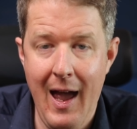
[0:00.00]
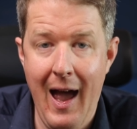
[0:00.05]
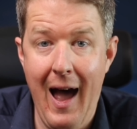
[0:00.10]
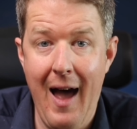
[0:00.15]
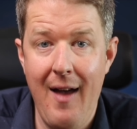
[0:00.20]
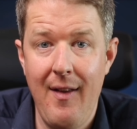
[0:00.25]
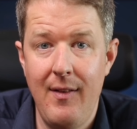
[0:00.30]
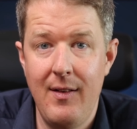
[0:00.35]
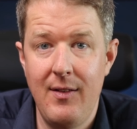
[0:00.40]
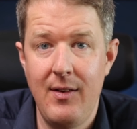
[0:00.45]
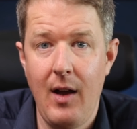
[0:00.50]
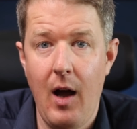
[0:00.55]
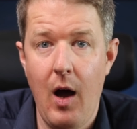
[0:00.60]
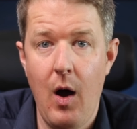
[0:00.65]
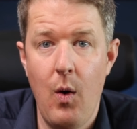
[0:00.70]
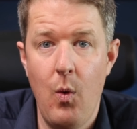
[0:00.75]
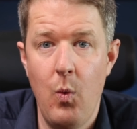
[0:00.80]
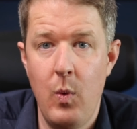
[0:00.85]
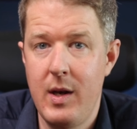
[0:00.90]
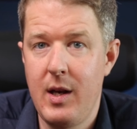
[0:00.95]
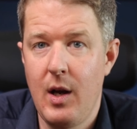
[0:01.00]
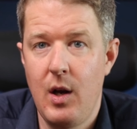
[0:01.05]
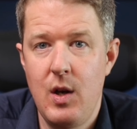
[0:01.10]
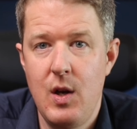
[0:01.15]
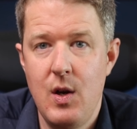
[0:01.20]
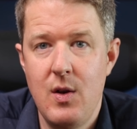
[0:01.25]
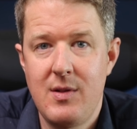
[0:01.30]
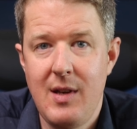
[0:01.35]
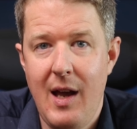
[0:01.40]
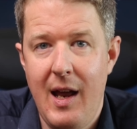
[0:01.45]
and we don't
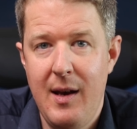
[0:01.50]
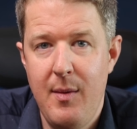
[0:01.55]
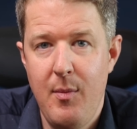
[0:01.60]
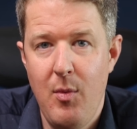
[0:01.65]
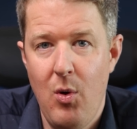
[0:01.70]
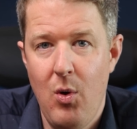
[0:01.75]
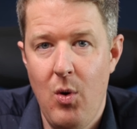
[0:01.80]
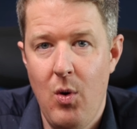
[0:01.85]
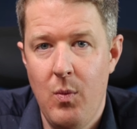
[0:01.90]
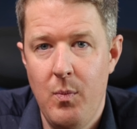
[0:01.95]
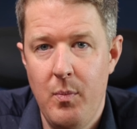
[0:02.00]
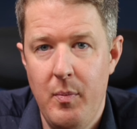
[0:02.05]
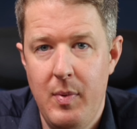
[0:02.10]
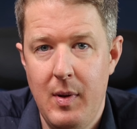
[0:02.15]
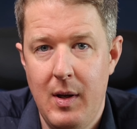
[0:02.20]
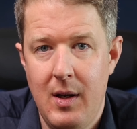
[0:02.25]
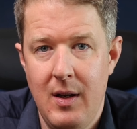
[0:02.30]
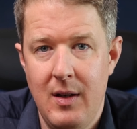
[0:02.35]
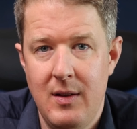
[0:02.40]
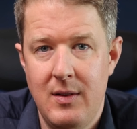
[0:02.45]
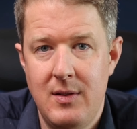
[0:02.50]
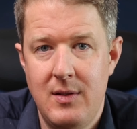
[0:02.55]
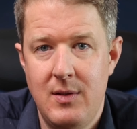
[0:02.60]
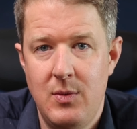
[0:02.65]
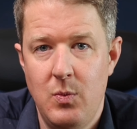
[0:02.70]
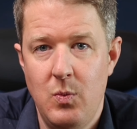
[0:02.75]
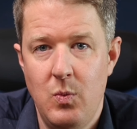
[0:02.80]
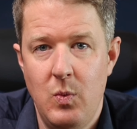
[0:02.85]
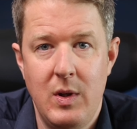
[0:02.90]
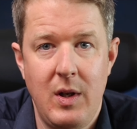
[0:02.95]
use it anymore
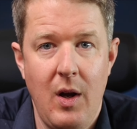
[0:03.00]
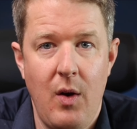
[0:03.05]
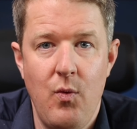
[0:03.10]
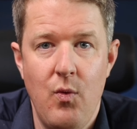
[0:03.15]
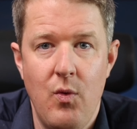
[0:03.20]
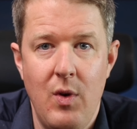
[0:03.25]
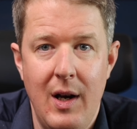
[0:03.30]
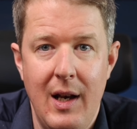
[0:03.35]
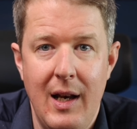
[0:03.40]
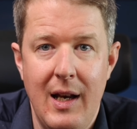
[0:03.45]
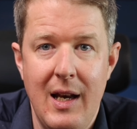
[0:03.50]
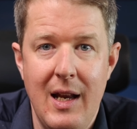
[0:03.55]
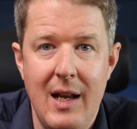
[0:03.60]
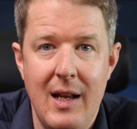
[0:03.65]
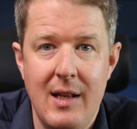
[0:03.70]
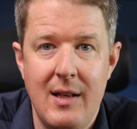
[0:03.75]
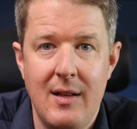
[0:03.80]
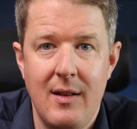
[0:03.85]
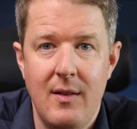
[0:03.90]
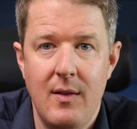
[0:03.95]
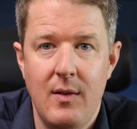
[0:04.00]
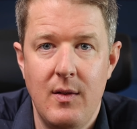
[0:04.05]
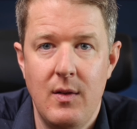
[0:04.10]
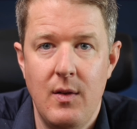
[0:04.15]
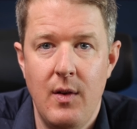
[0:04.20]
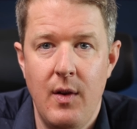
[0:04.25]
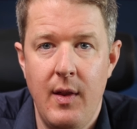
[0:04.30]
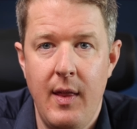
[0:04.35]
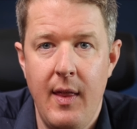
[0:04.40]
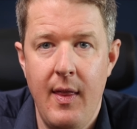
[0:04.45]
because we don't really need
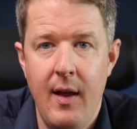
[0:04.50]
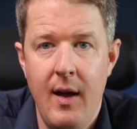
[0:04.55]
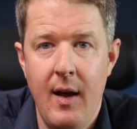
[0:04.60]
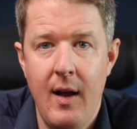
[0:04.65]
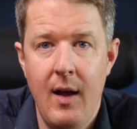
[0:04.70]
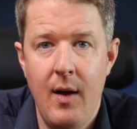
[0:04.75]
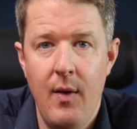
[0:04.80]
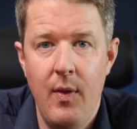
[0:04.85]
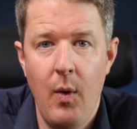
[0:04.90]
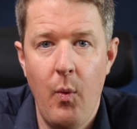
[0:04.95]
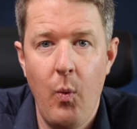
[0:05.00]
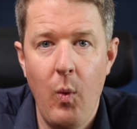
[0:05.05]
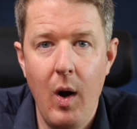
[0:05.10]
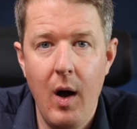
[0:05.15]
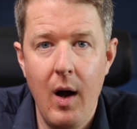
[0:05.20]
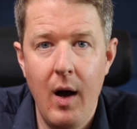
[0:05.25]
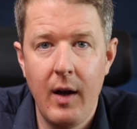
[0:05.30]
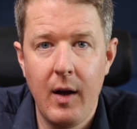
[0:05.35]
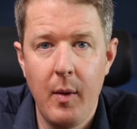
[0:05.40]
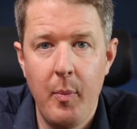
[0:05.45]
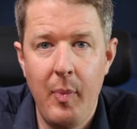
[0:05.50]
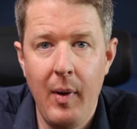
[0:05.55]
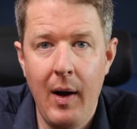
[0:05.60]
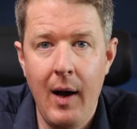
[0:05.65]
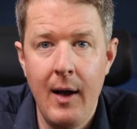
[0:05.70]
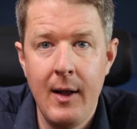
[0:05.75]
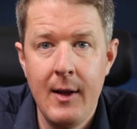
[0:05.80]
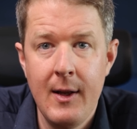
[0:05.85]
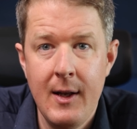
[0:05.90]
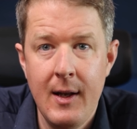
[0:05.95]
the work.
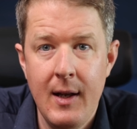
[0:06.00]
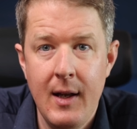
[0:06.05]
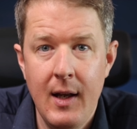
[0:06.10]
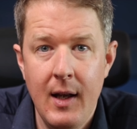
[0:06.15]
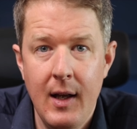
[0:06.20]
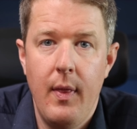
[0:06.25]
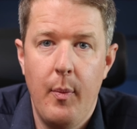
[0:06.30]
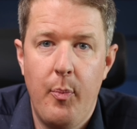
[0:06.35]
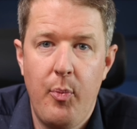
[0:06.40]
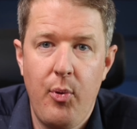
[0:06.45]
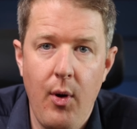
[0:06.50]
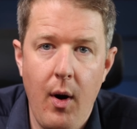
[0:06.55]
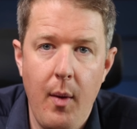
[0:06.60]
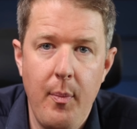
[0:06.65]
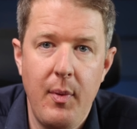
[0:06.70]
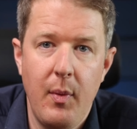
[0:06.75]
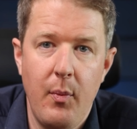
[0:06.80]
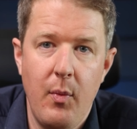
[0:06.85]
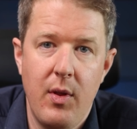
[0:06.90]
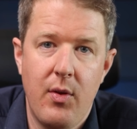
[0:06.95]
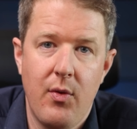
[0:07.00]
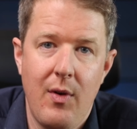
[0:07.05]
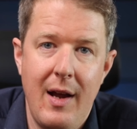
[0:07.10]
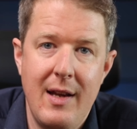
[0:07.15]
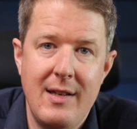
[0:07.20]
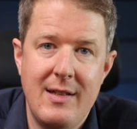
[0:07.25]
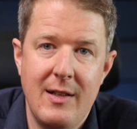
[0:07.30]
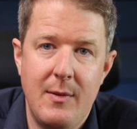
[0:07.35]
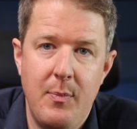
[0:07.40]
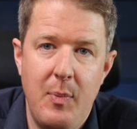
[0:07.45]
But the problem with
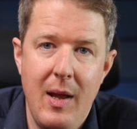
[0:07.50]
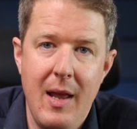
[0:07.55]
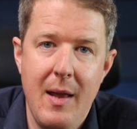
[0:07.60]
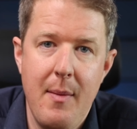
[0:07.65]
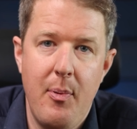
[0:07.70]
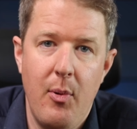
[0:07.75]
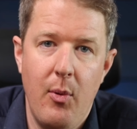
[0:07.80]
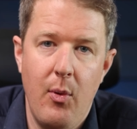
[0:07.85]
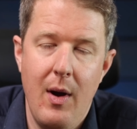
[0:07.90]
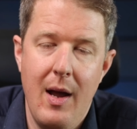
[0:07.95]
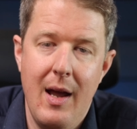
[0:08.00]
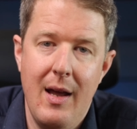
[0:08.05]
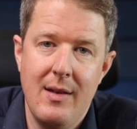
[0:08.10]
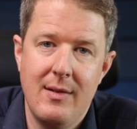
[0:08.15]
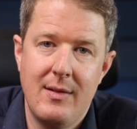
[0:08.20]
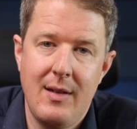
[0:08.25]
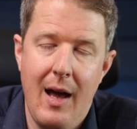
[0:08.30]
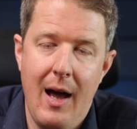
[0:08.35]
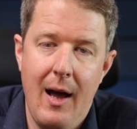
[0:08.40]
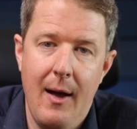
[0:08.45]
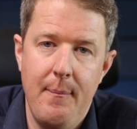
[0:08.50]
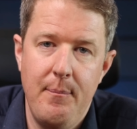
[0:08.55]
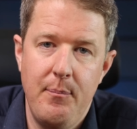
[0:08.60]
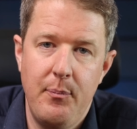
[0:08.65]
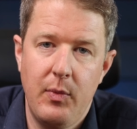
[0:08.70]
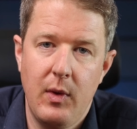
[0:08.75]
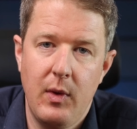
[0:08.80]
Rated People is that